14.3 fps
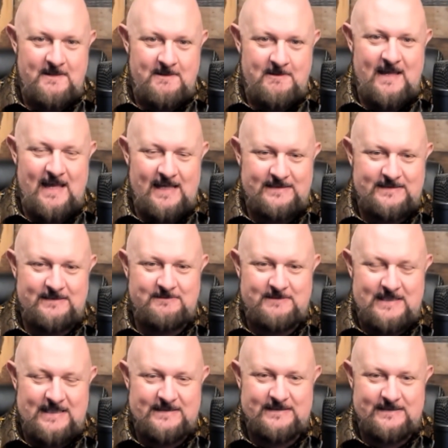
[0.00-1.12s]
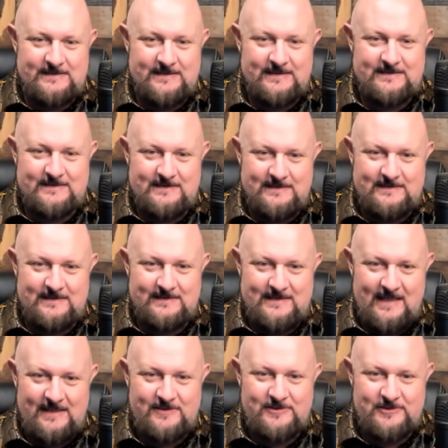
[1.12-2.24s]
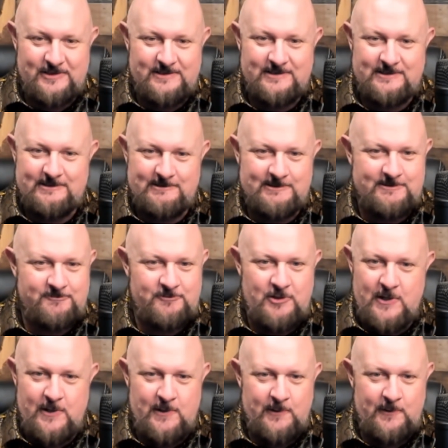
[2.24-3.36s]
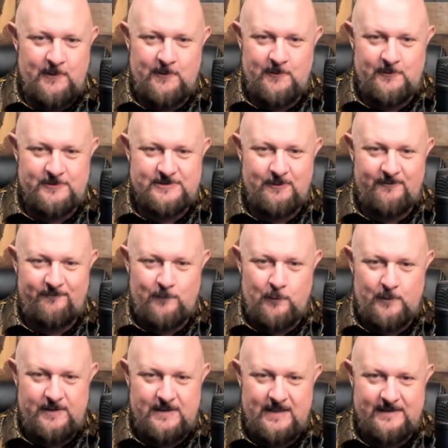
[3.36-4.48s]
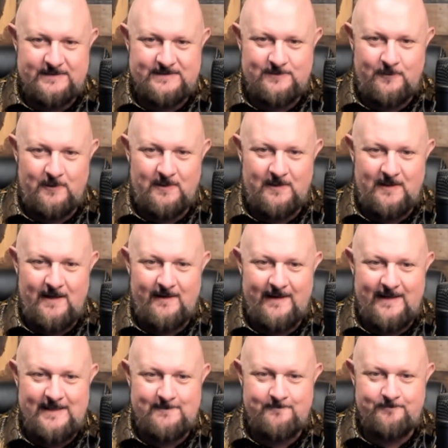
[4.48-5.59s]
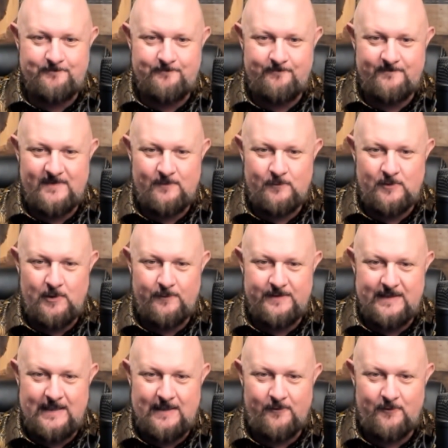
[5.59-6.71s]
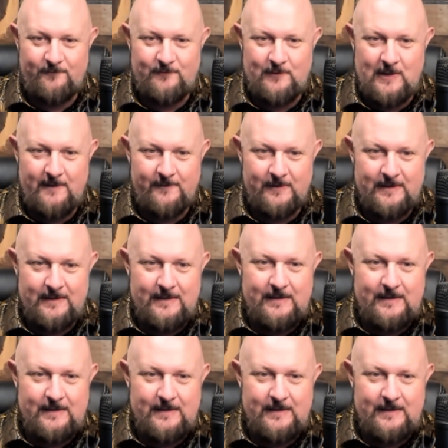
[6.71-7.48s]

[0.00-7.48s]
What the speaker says: That's a decent detection. No, so a 48 score. All right. Going down a little farther.